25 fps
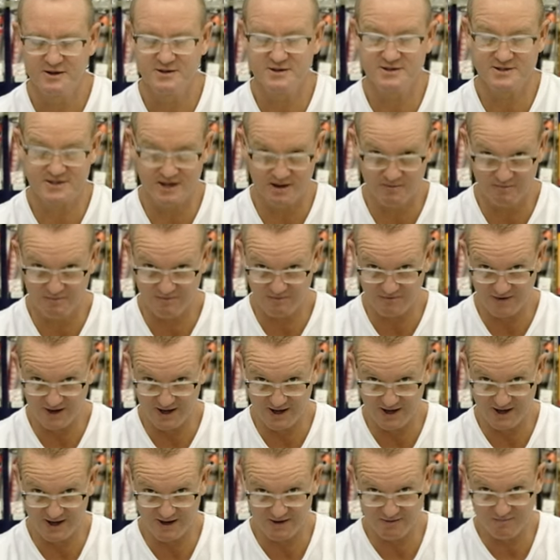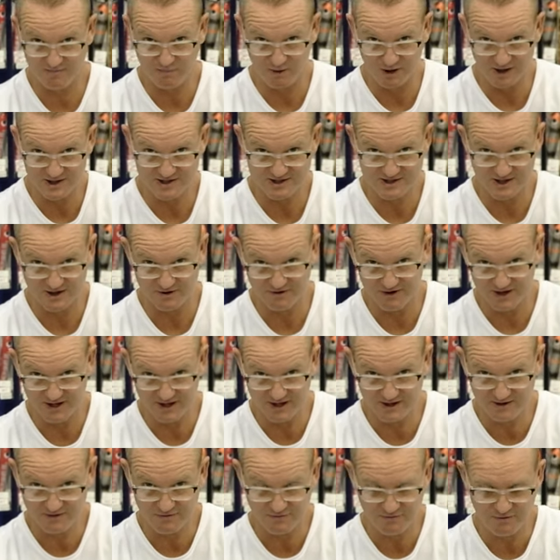some uh,
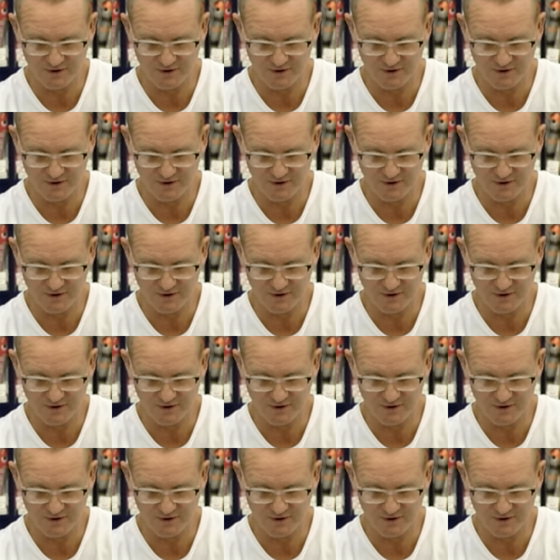polystyrene